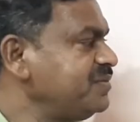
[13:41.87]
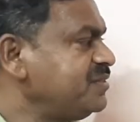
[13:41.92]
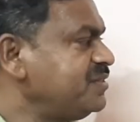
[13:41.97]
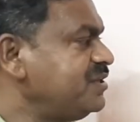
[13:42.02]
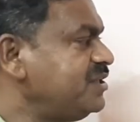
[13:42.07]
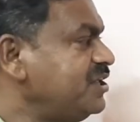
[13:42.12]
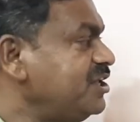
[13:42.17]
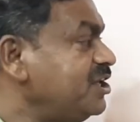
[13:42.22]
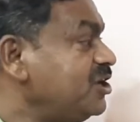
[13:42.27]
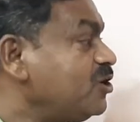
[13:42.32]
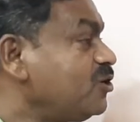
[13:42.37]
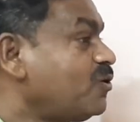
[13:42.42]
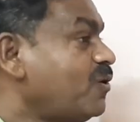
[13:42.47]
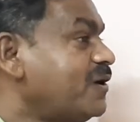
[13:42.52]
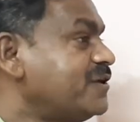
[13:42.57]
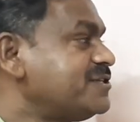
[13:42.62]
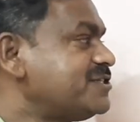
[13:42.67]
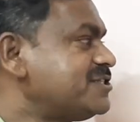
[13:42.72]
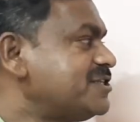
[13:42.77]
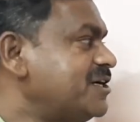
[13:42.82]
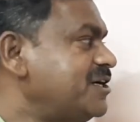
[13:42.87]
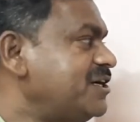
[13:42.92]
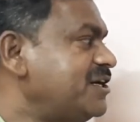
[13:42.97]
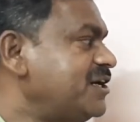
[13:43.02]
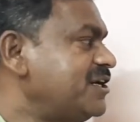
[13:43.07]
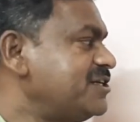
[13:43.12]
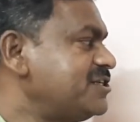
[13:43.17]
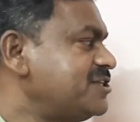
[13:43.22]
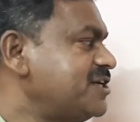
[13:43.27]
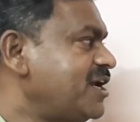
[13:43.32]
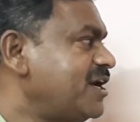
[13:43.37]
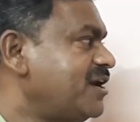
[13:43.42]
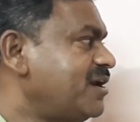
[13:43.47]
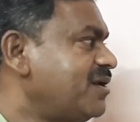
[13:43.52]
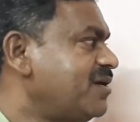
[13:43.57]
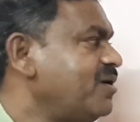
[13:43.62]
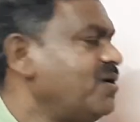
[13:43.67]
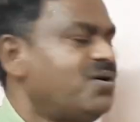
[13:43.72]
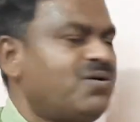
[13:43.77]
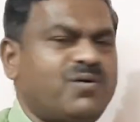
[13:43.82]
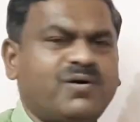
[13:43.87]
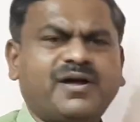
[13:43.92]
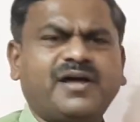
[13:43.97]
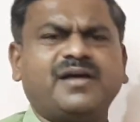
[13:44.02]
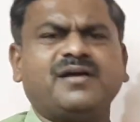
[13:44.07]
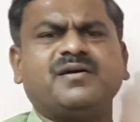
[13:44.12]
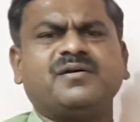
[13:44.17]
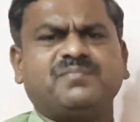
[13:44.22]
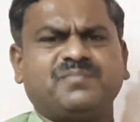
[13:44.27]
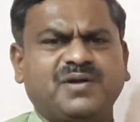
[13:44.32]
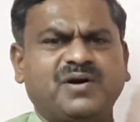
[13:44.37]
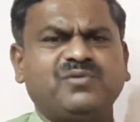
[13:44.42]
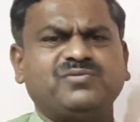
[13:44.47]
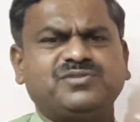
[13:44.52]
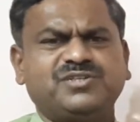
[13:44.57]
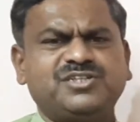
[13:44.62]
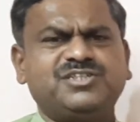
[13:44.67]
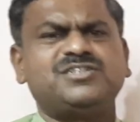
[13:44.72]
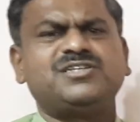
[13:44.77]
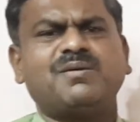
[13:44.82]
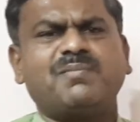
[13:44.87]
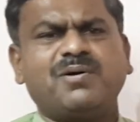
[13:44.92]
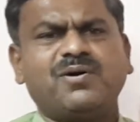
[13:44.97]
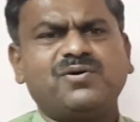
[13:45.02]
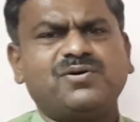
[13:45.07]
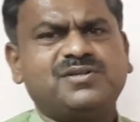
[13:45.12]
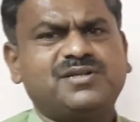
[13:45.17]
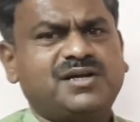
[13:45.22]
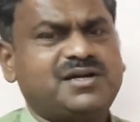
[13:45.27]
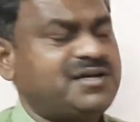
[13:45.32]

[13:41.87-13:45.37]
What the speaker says: the concentration. Okay, now this is about